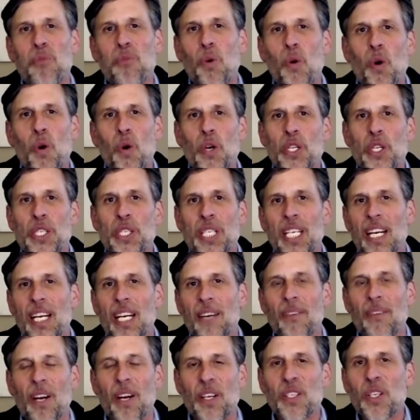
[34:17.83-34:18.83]
portion
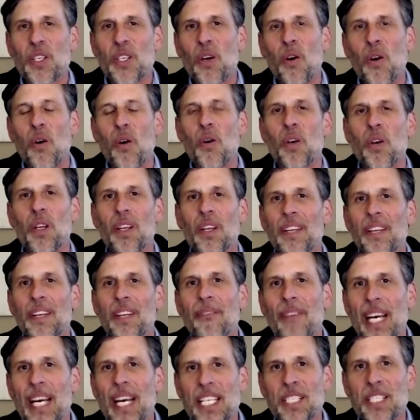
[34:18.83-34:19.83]
of our total
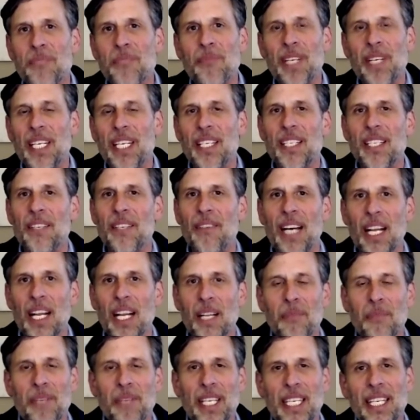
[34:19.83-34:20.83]
investment in
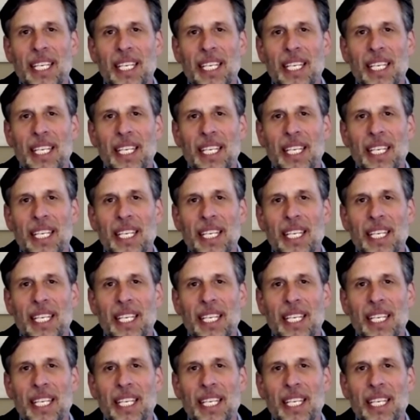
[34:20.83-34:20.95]
development.